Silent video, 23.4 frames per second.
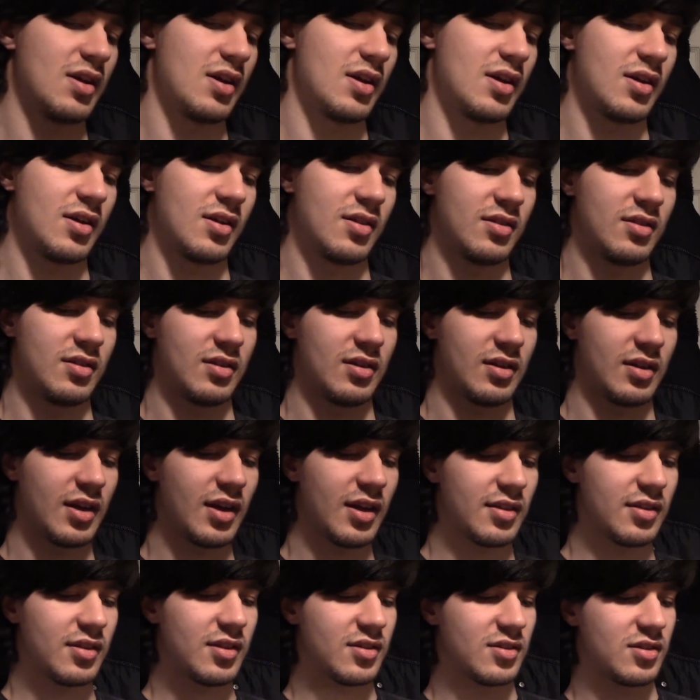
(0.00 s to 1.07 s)
And
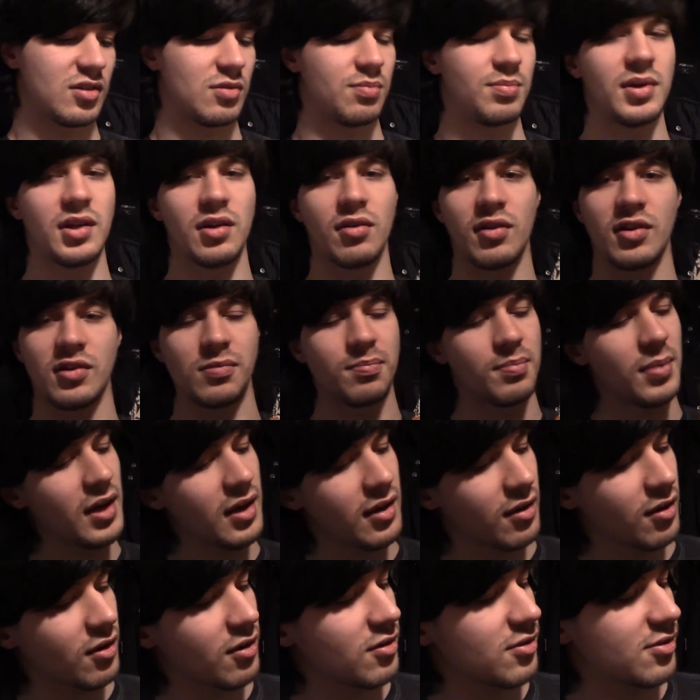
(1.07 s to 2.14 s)
again, this is Peter S.
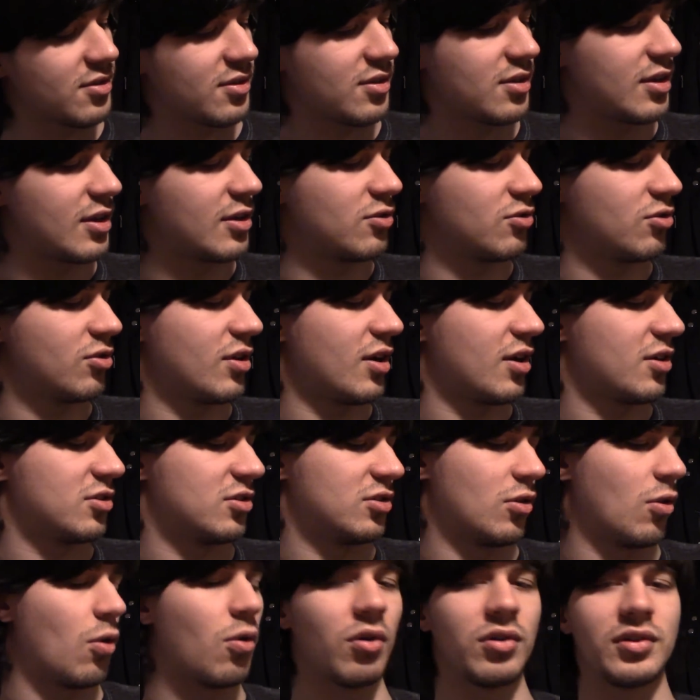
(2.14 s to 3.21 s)
Baker's
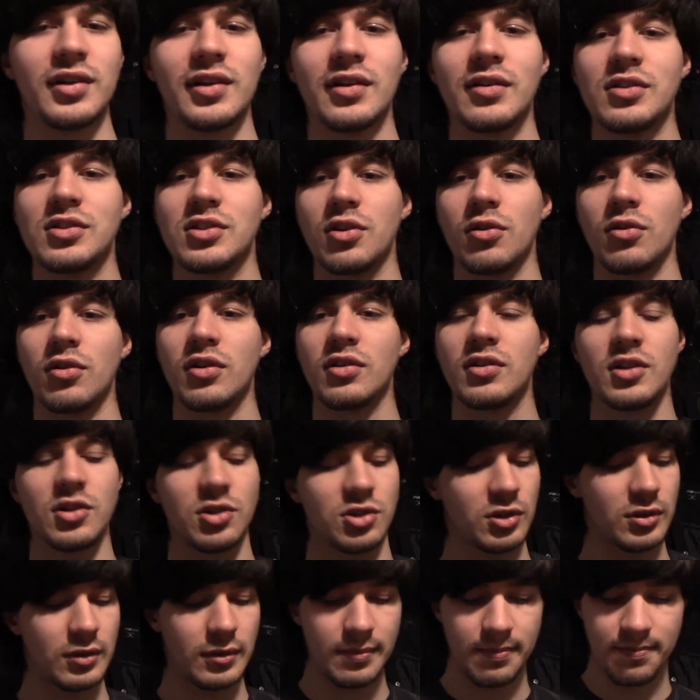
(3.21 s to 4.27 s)
Introduction to Old English 3rd
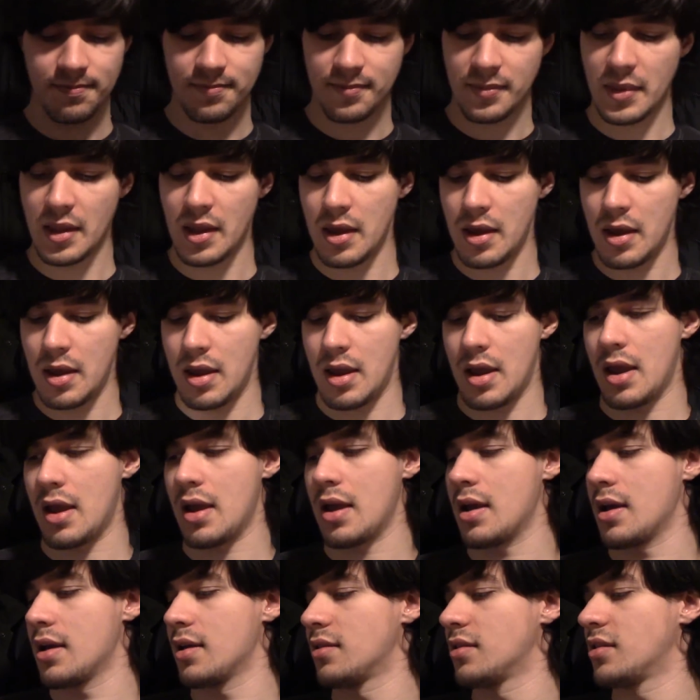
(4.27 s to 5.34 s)
edition,
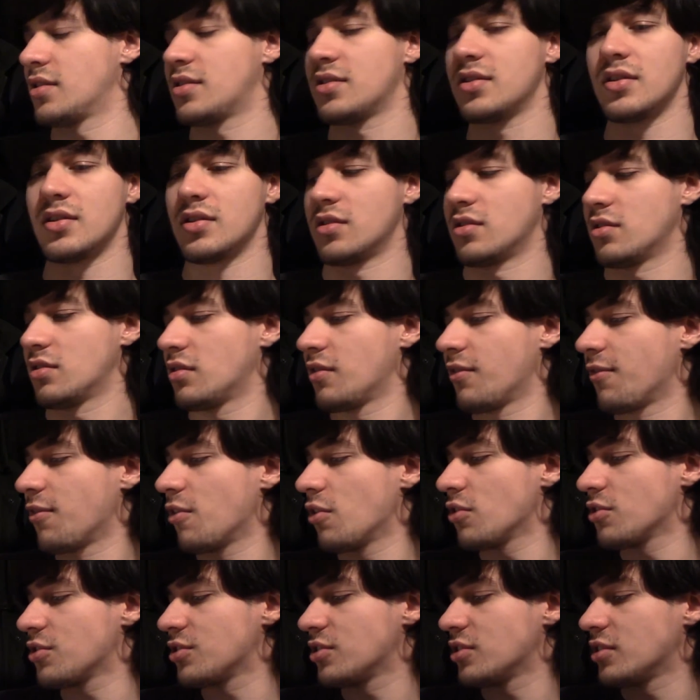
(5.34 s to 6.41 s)
and this is The
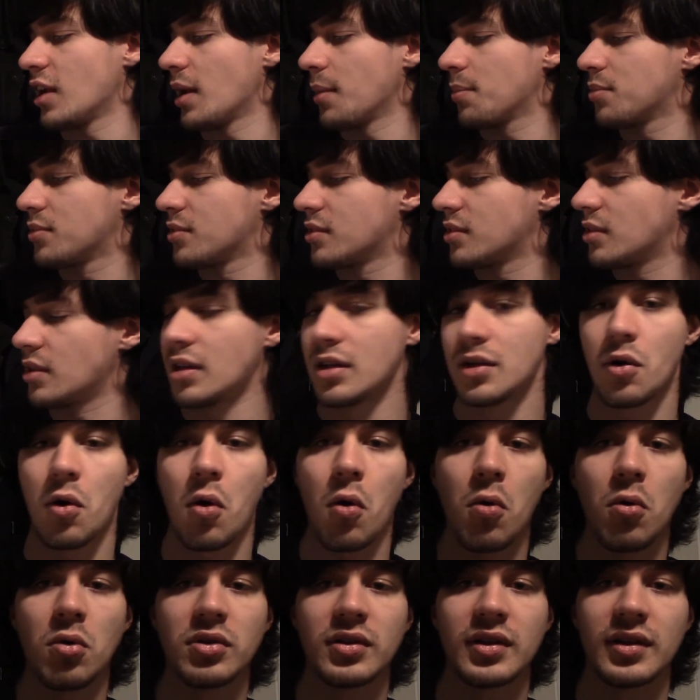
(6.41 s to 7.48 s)
First Steps in
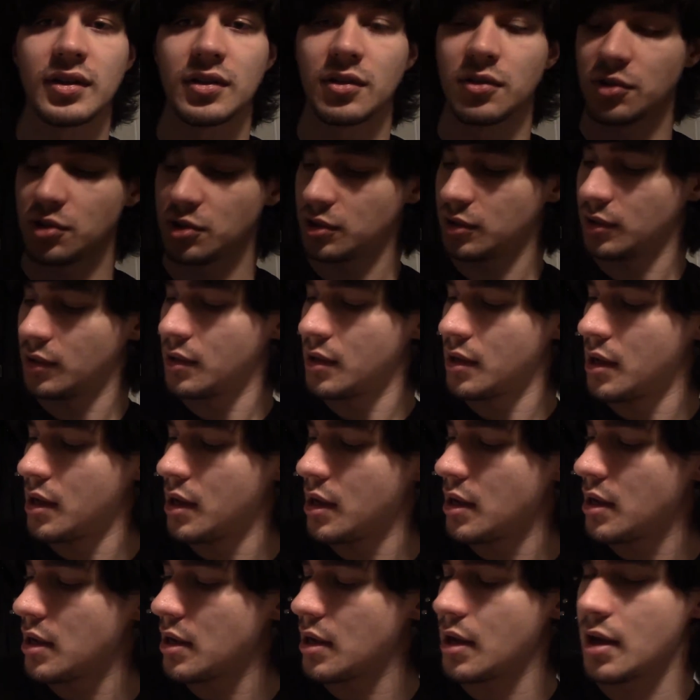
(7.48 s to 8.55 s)
Old English
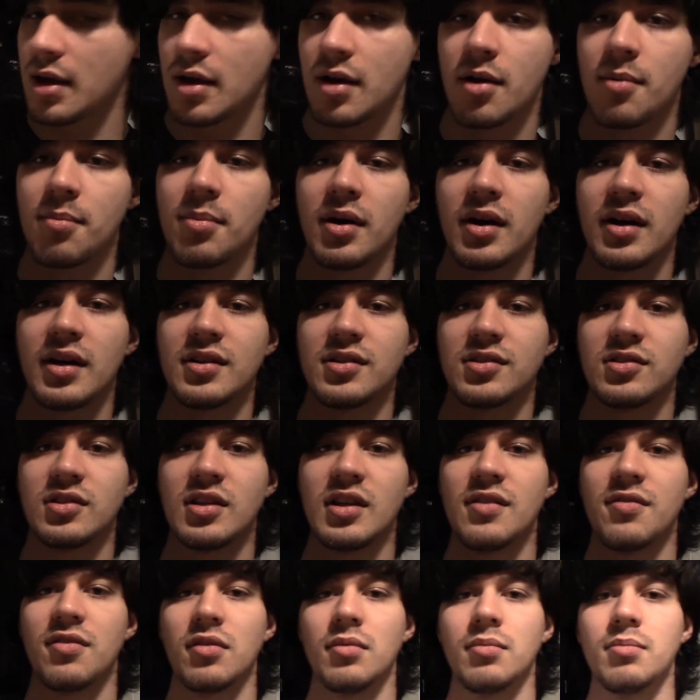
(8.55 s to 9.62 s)
by
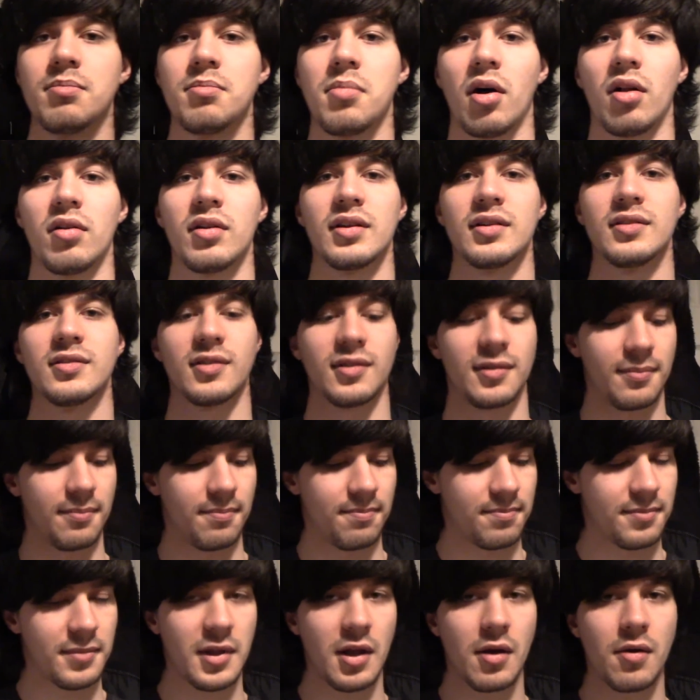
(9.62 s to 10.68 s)
Stephen Pollington.
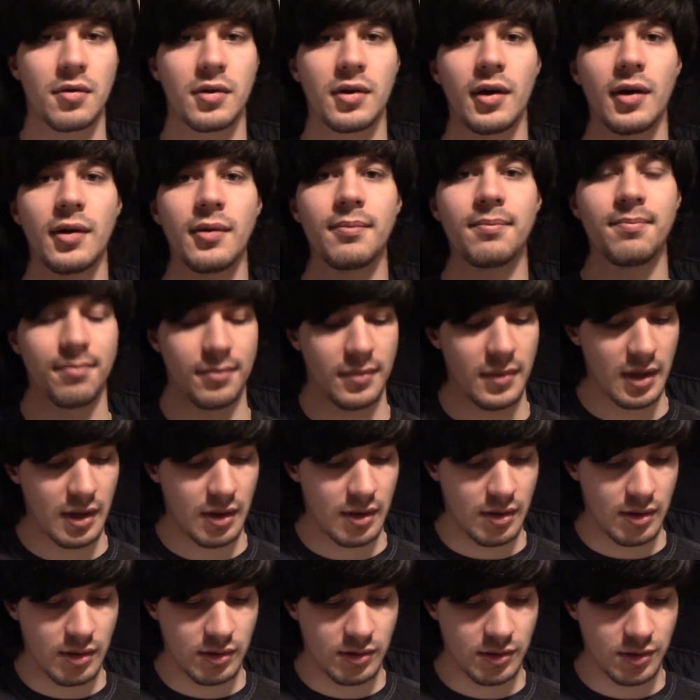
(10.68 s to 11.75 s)
Okay?
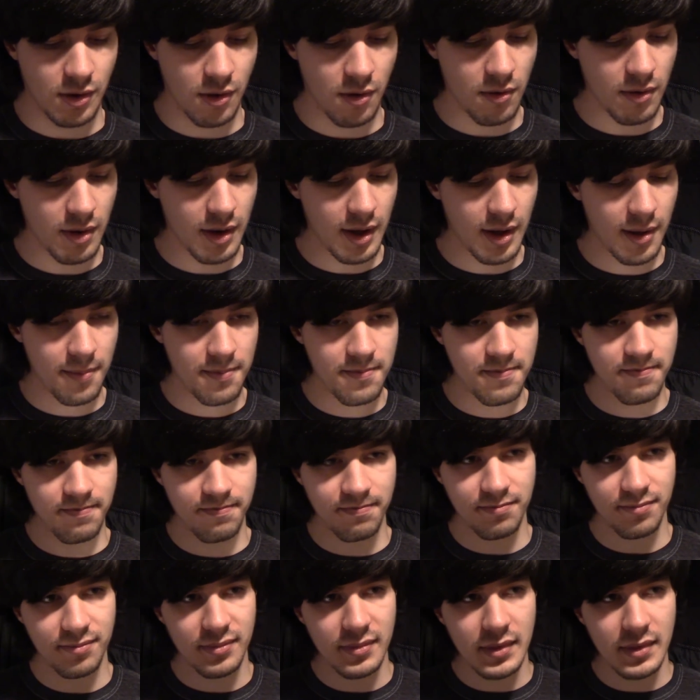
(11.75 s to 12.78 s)
So, and